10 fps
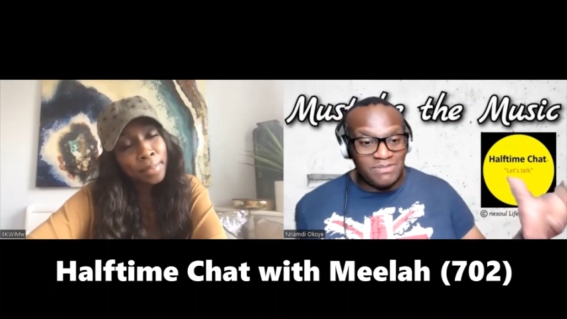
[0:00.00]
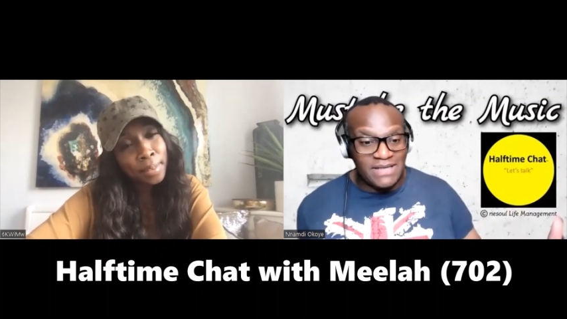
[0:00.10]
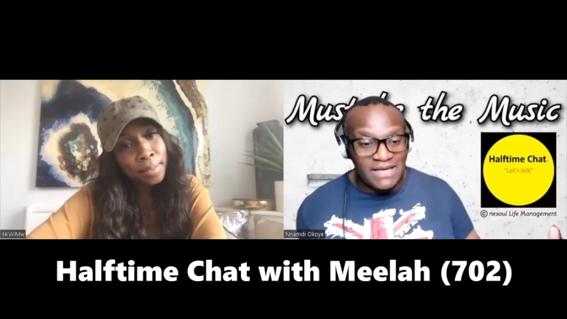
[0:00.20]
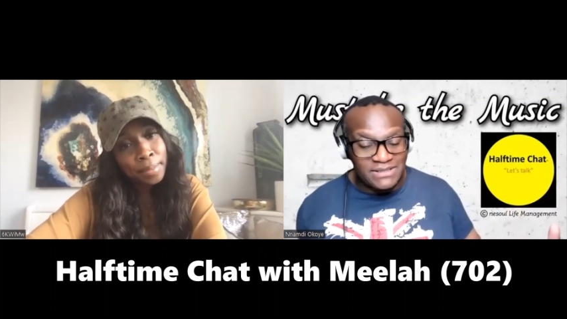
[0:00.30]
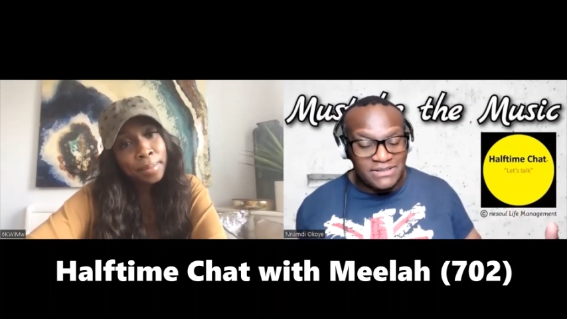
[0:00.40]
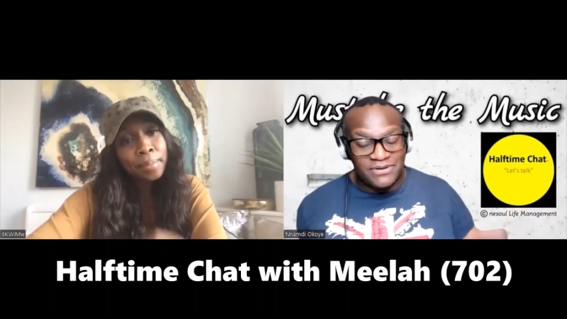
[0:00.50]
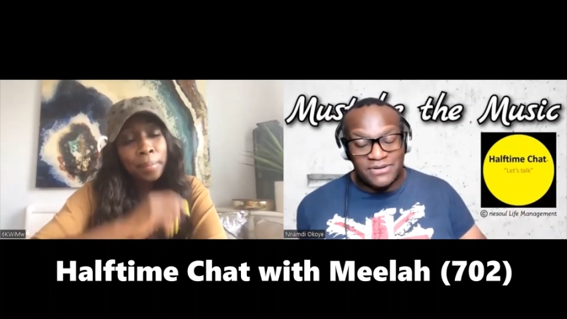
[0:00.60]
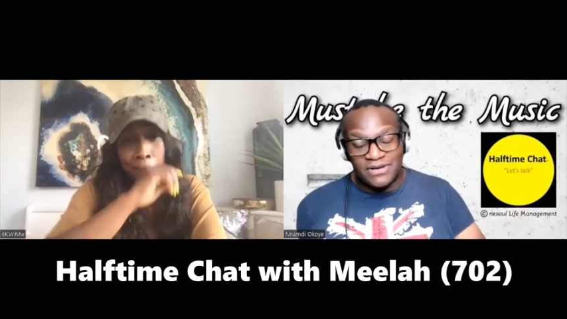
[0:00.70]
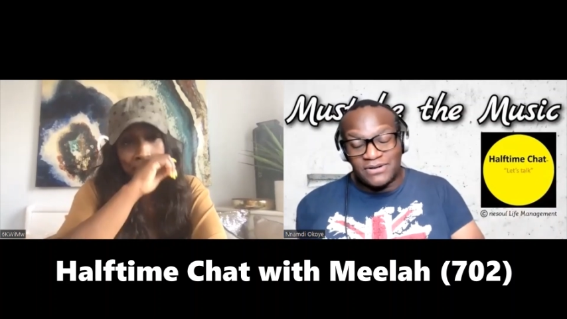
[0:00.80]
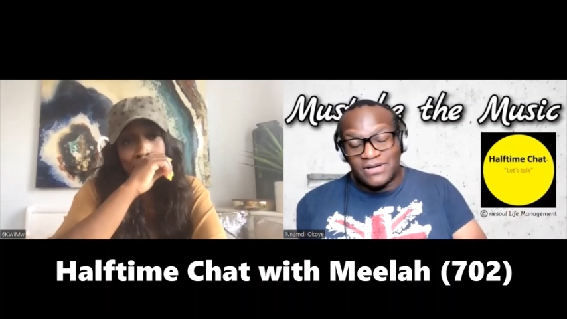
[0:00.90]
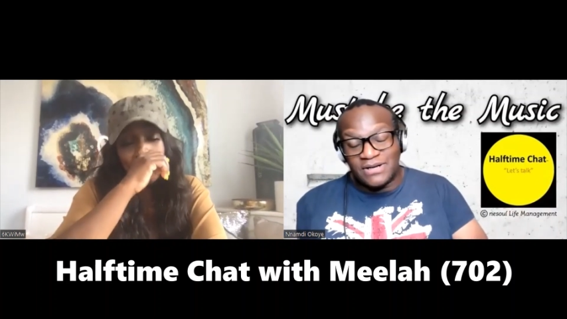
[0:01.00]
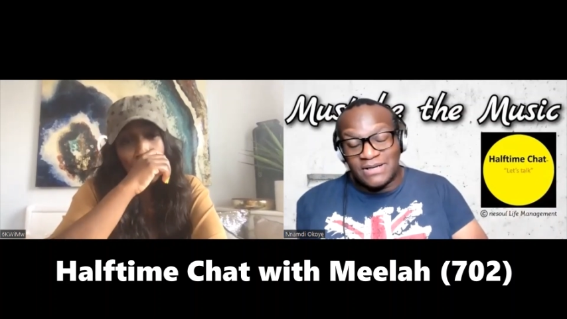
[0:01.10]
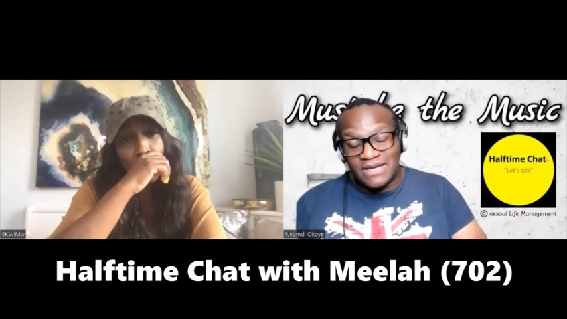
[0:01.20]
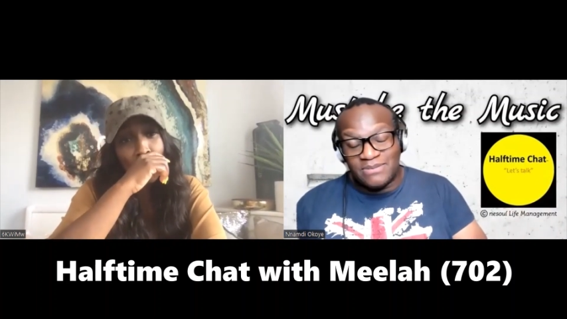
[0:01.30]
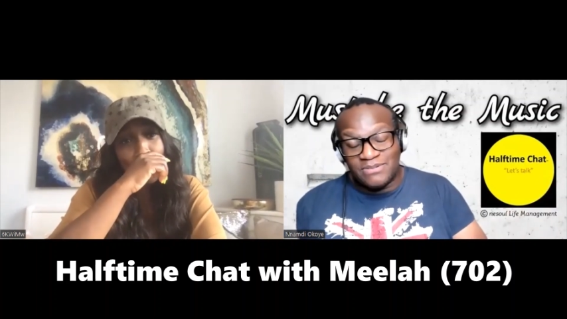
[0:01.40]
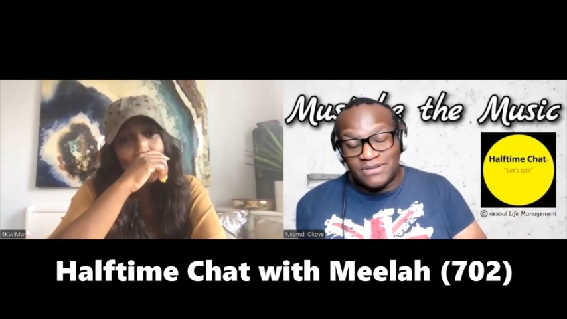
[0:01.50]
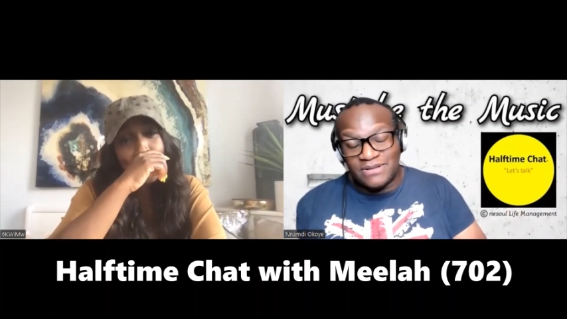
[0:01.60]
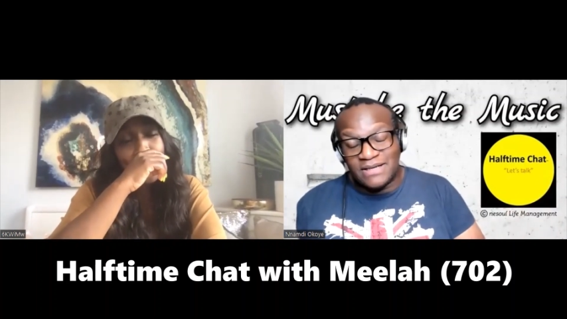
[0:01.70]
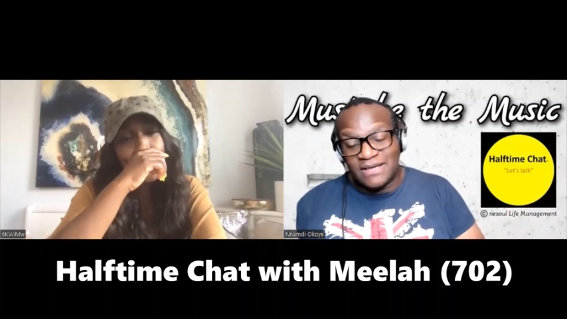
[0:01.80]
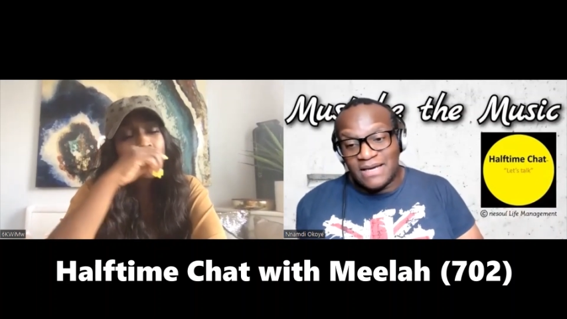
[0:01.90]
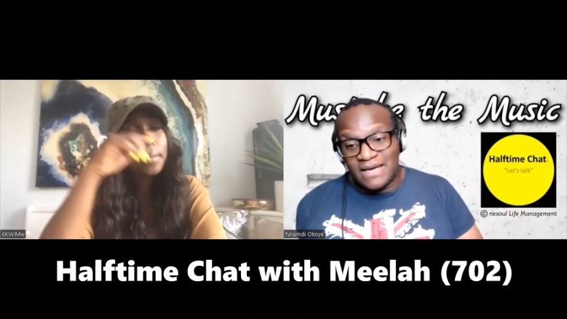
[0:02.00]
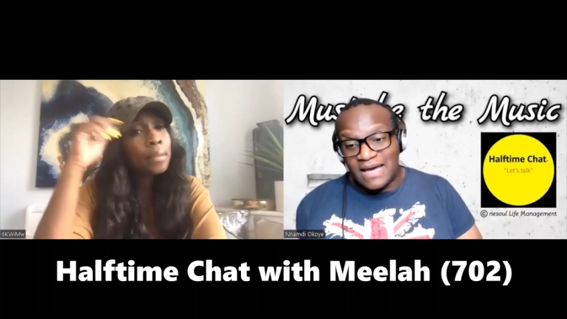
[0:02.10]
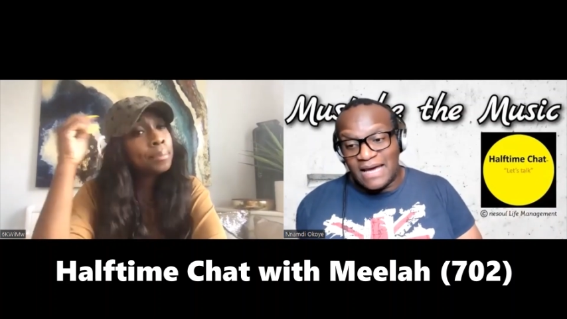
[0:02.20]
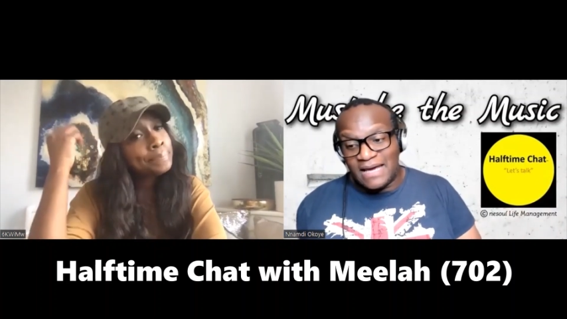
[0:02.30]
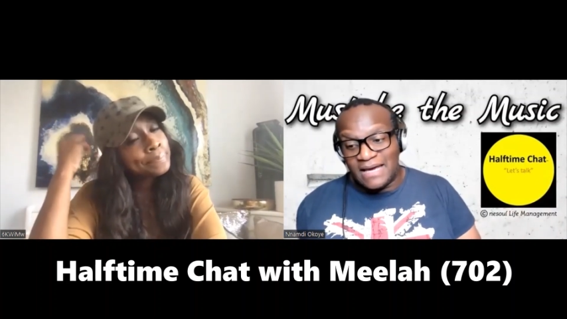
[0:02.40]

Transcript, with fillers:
Speaker 1: signs her on, on her label, mm-hmm.